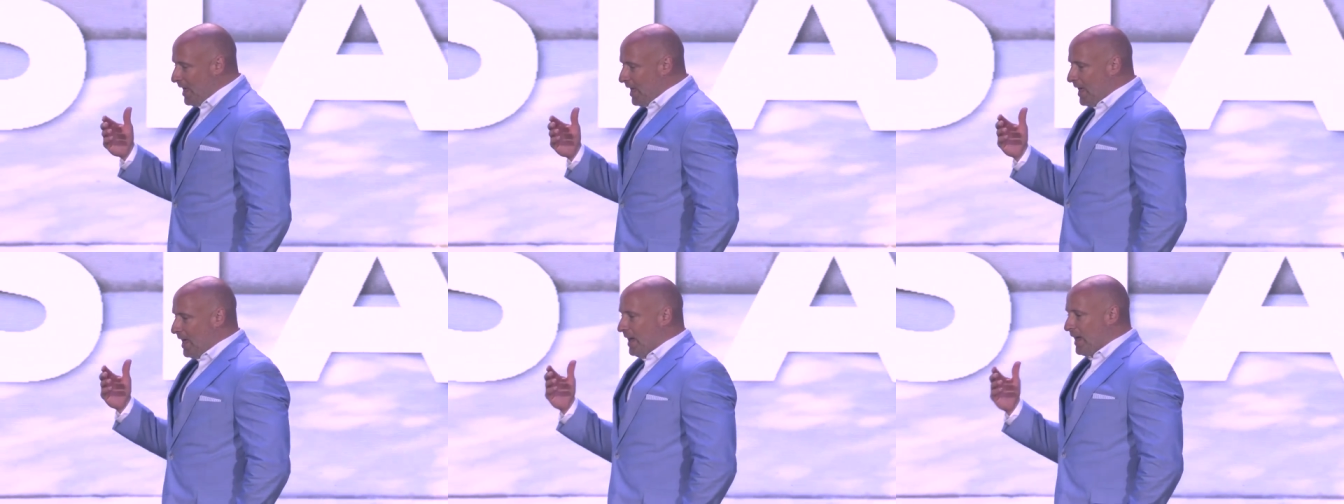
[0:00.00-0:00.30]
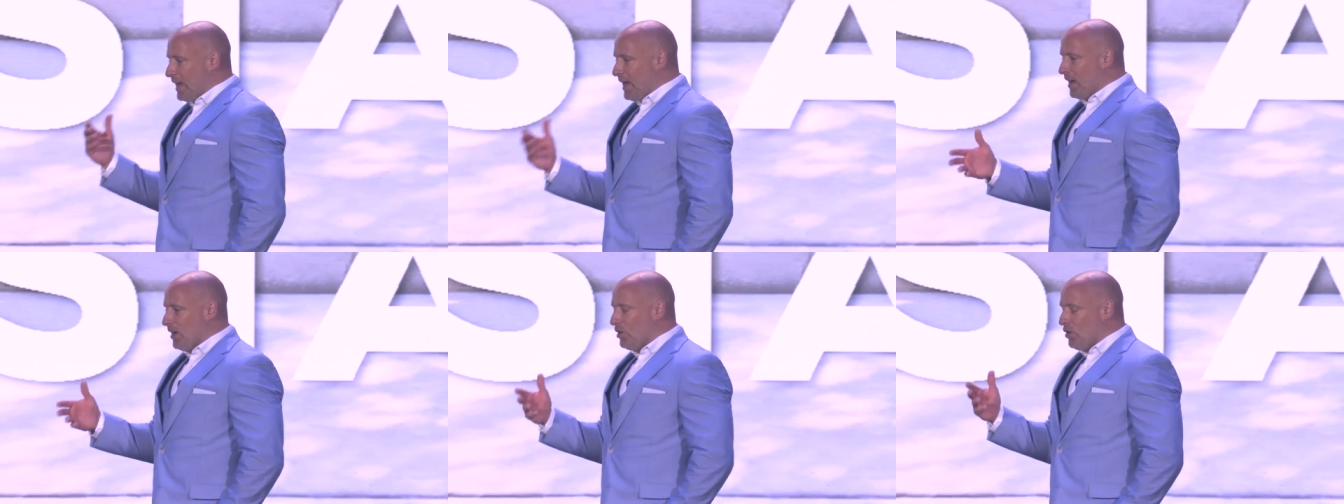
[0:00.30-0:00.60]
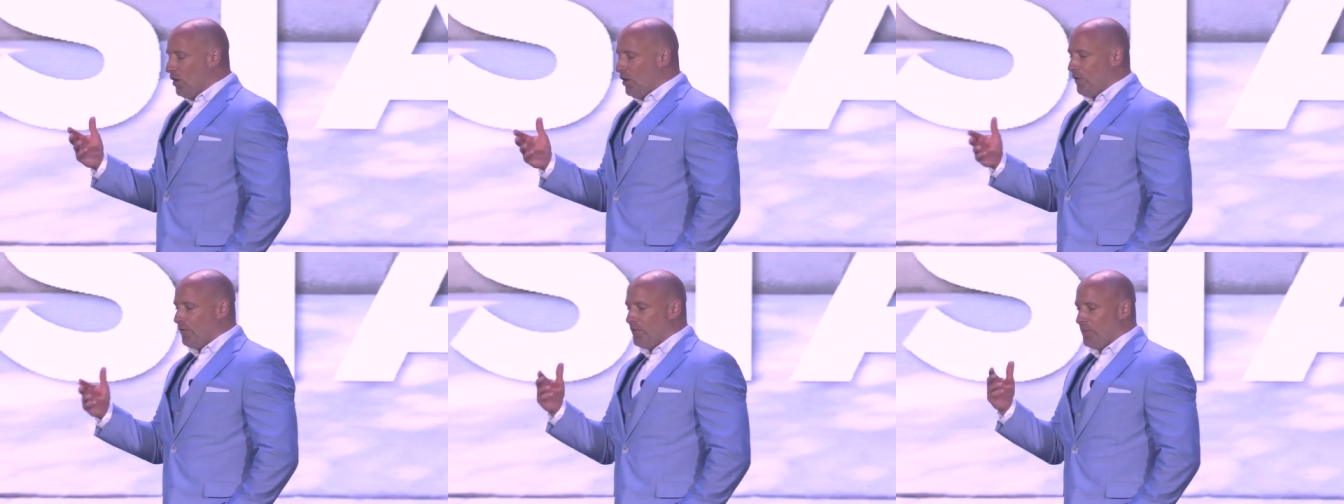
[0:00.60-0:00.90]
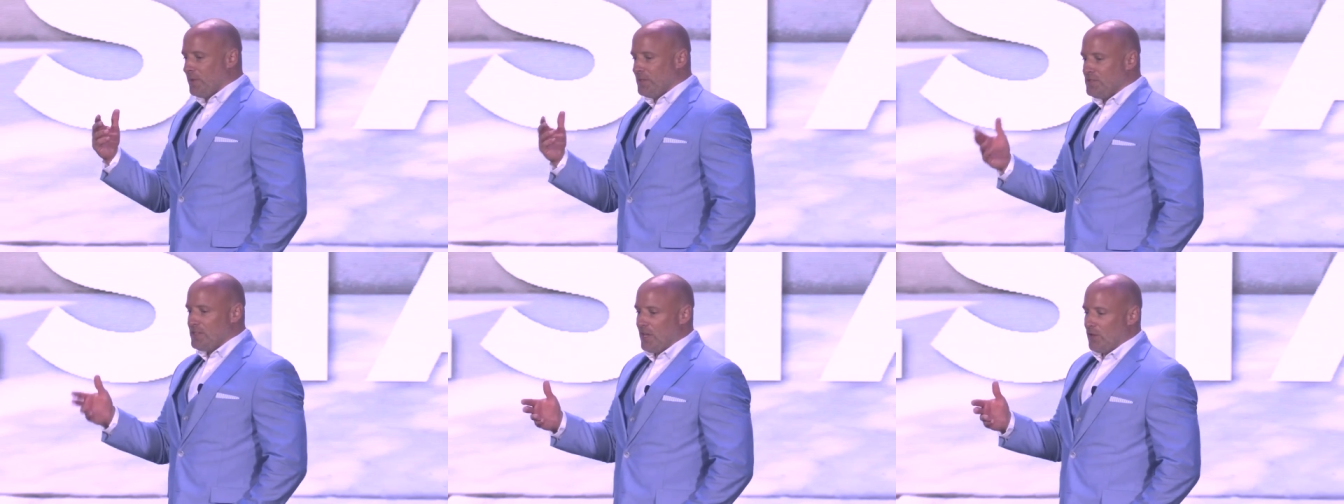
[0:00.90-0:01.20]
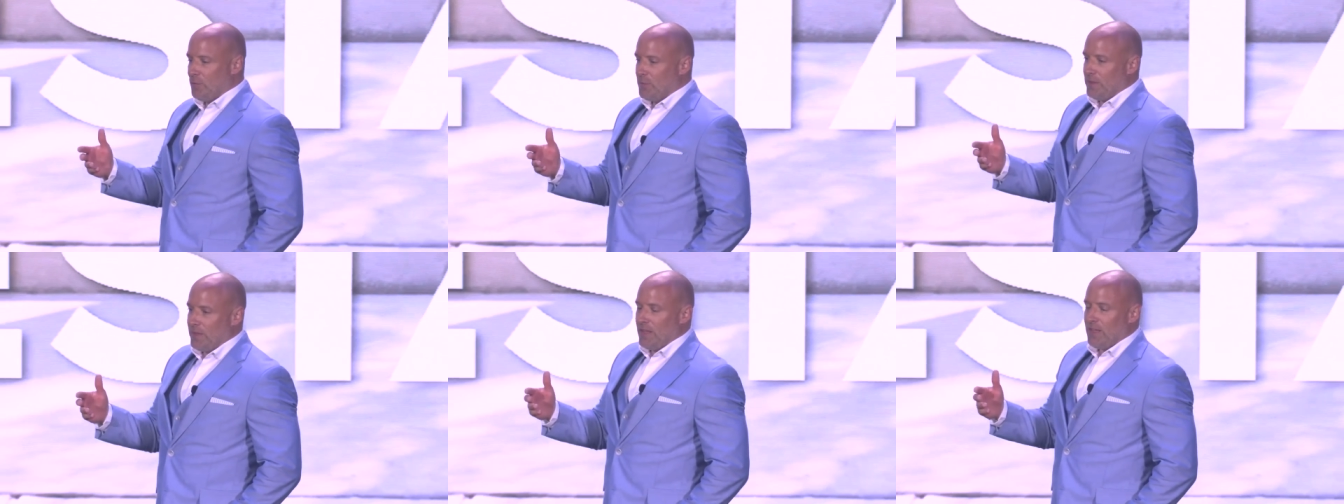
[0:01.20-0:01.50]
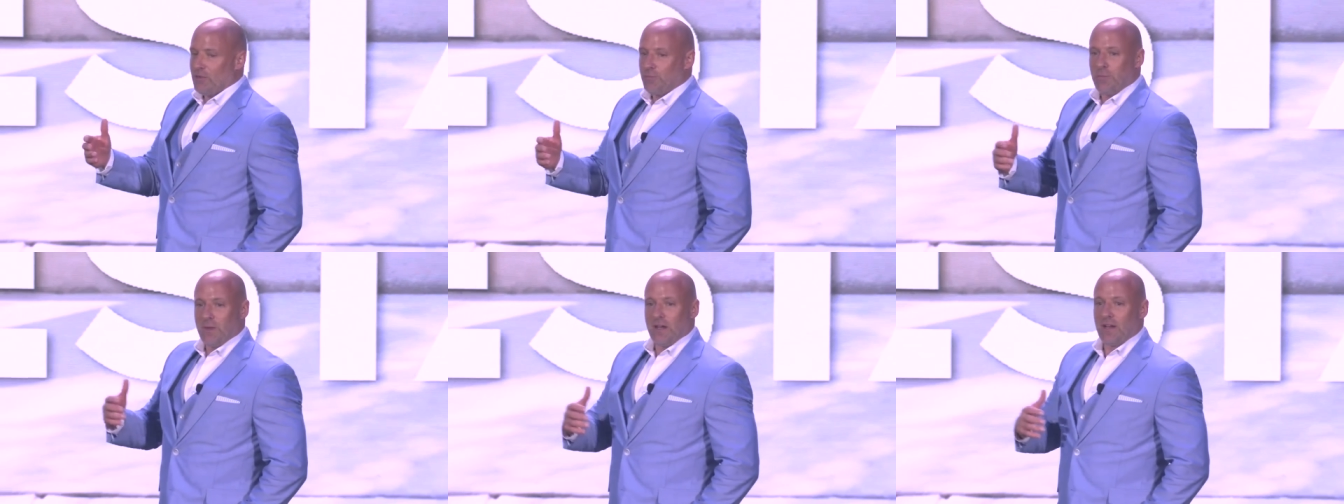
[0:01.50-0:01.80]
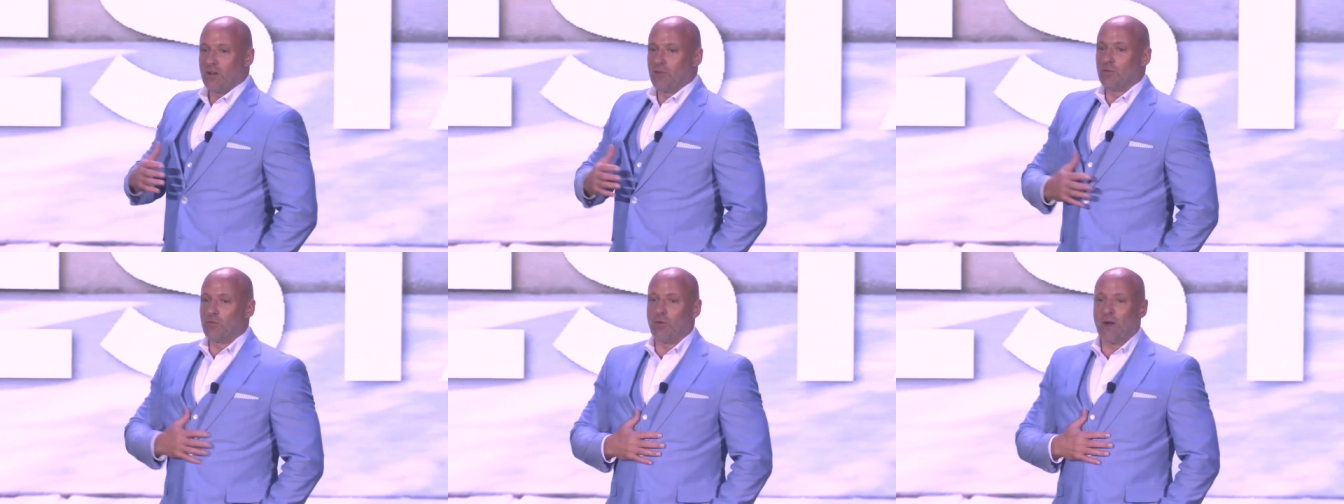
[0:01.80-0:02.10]
And I got a call from a gentleman that's been a
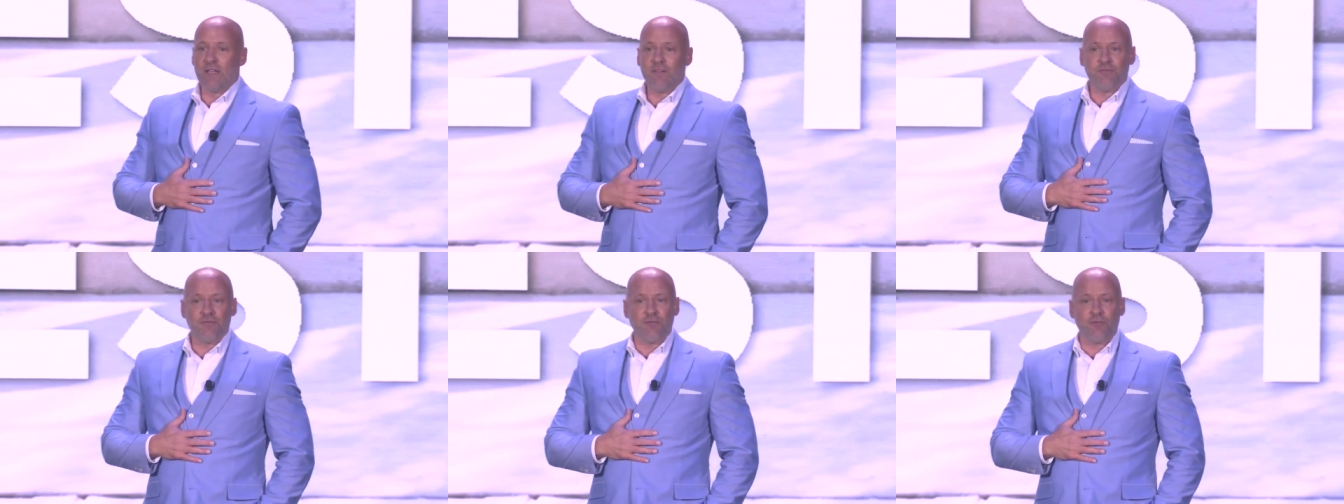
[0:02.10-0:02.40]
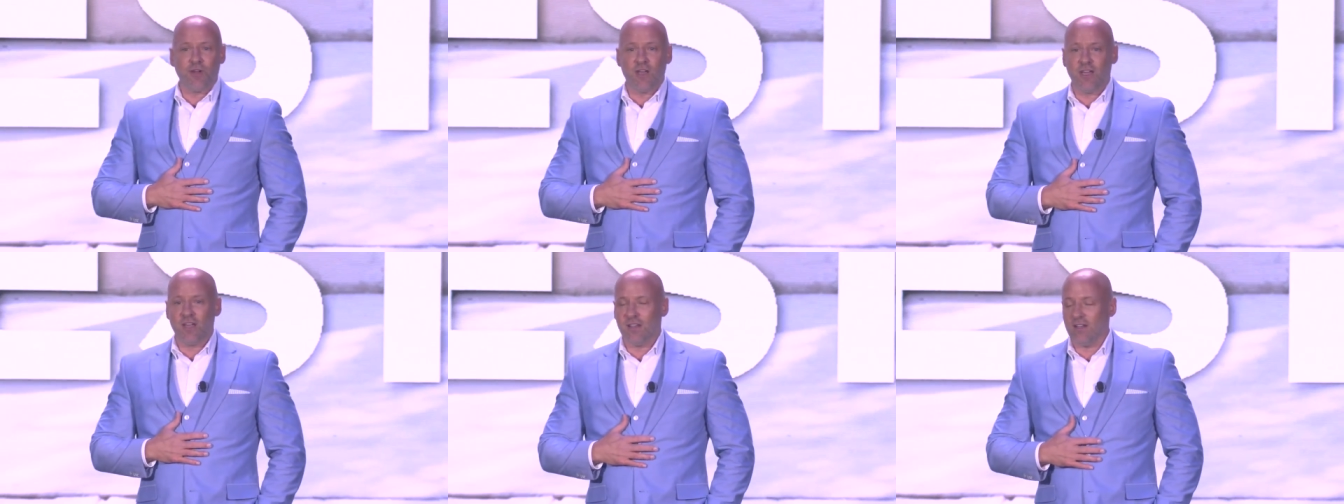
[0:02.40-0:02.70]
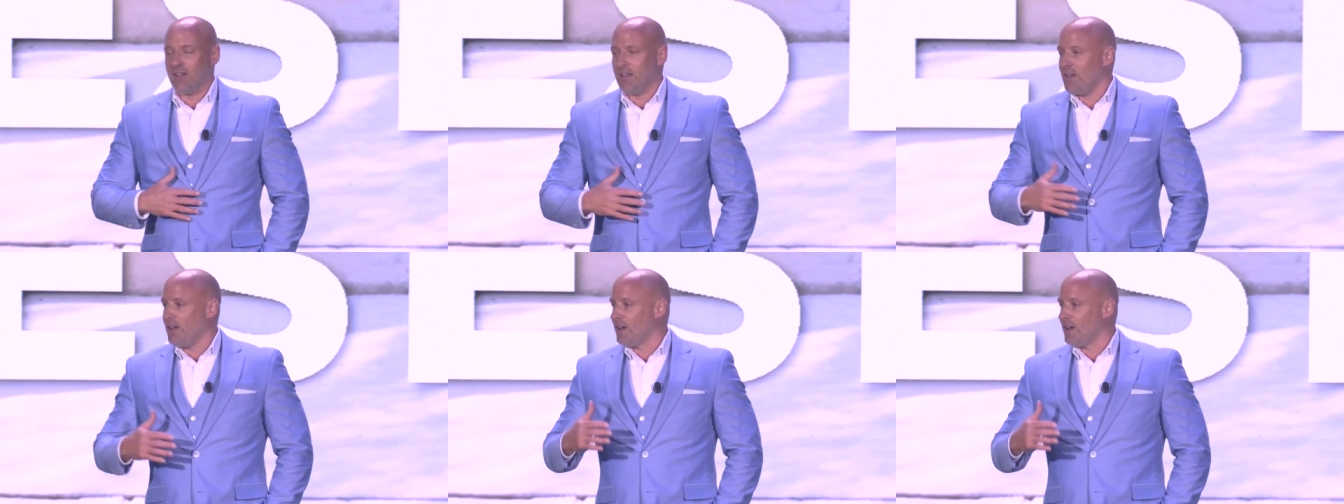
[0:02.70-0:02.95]
great friend,